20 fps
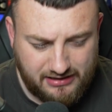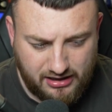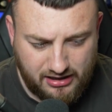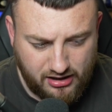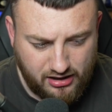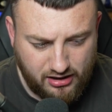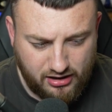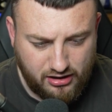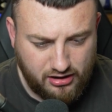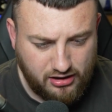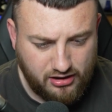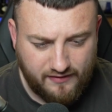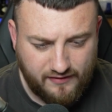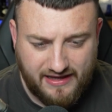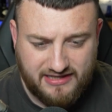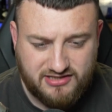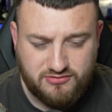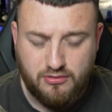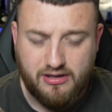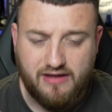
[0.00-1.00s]
Oh,
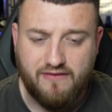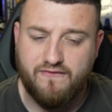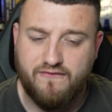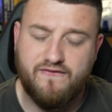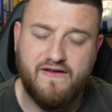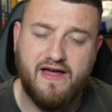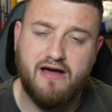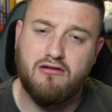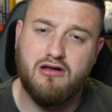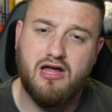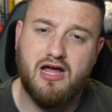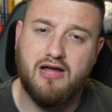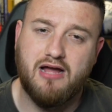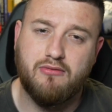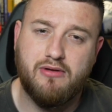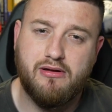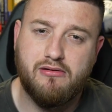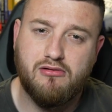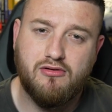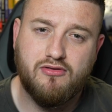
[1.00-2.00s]
that's what it felt like
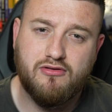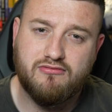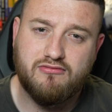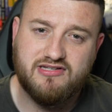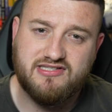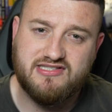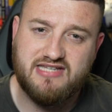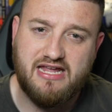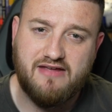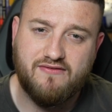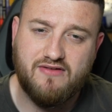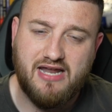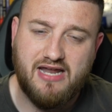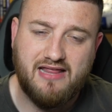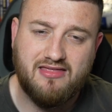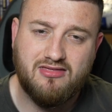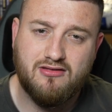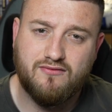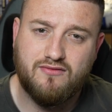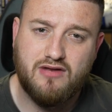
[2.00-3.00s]
we were on the receiving
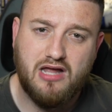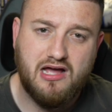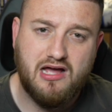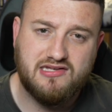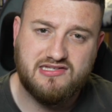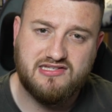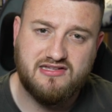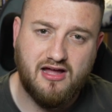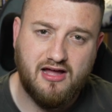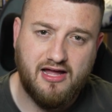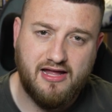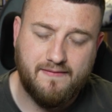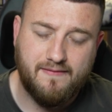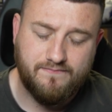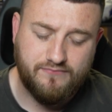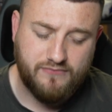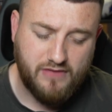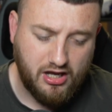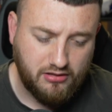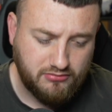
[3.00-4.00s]
end of last night.
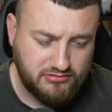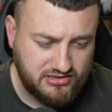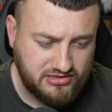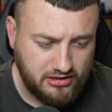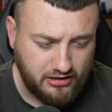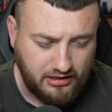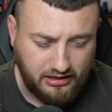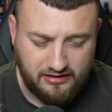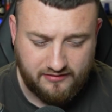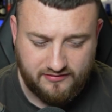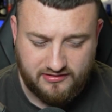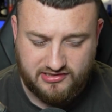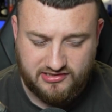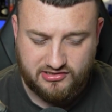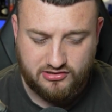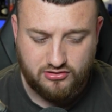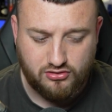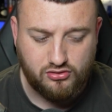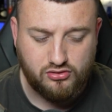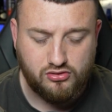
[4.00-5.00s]
I was looking at the
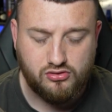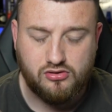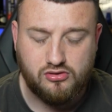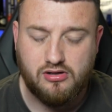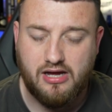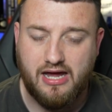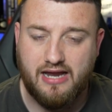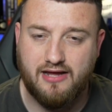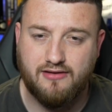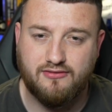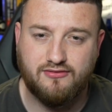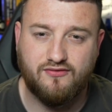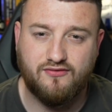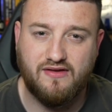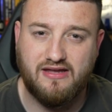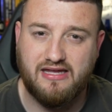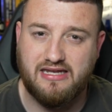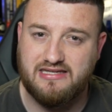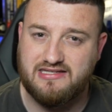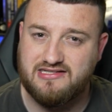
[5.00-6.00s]
score and I was
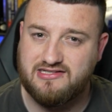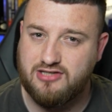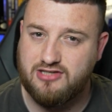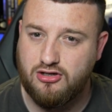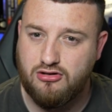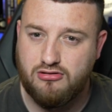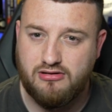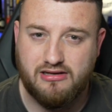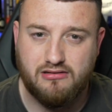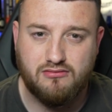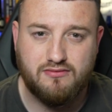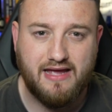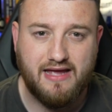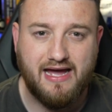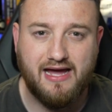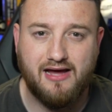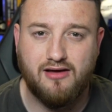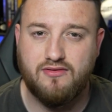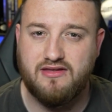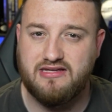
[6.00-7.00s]
thinking it's 2-0
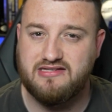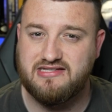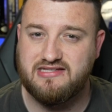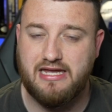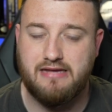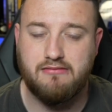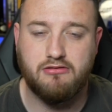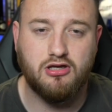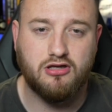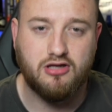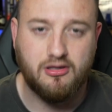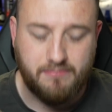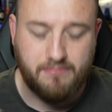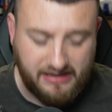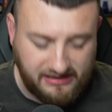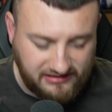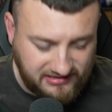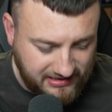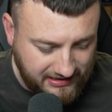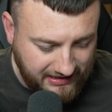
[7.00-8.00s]
now. This team could
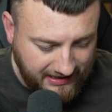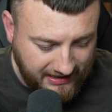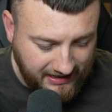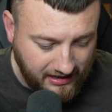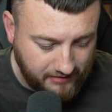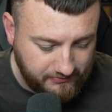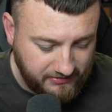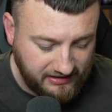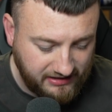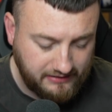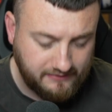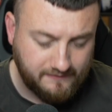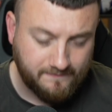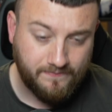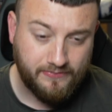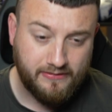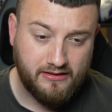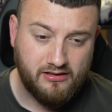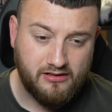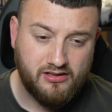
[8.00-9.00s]
capitulate. I mean,
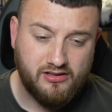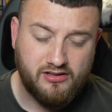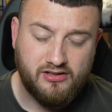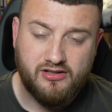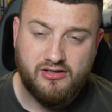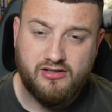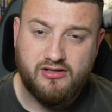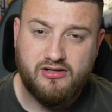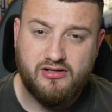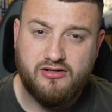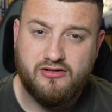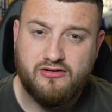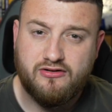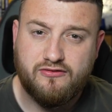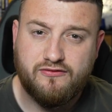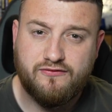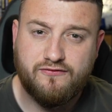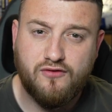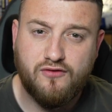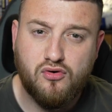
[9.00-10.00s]

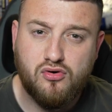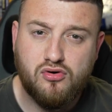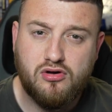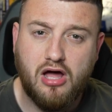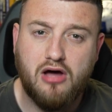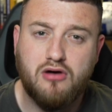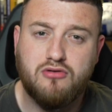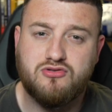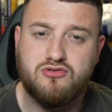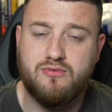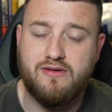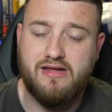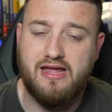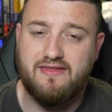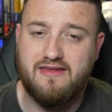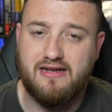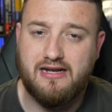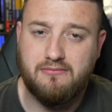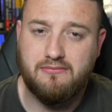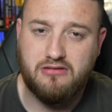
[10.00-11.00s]
4 goals we
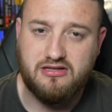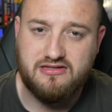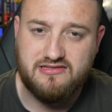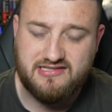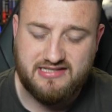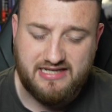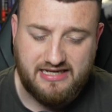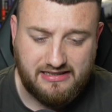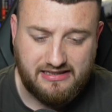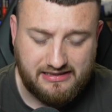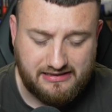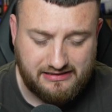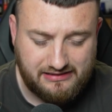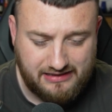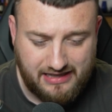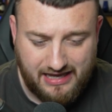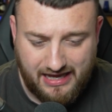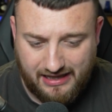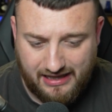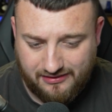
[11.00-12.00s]
ended up conceding.
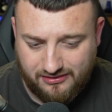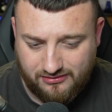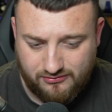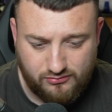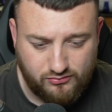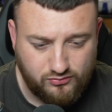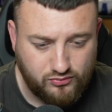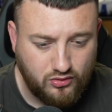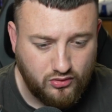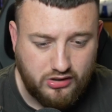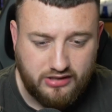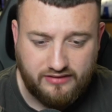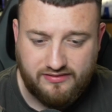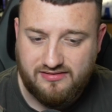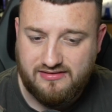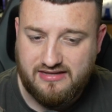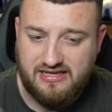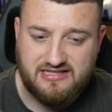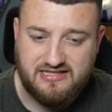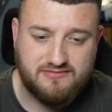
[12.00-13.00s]
And what a
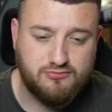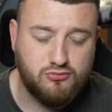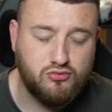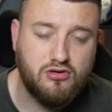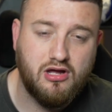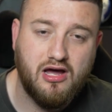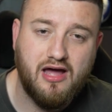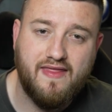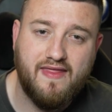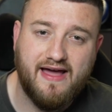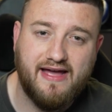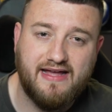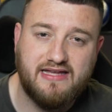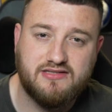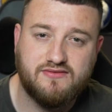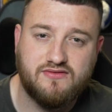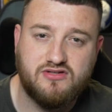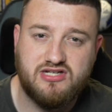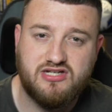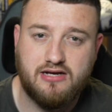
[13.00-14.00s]
dismal night that is
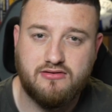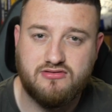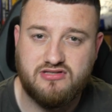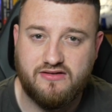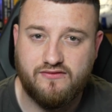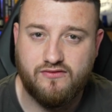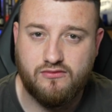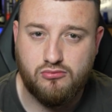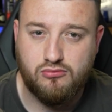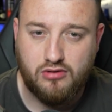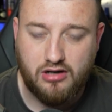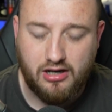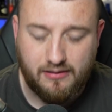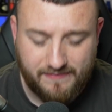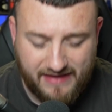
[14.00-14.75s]
for Chelsea Football Club.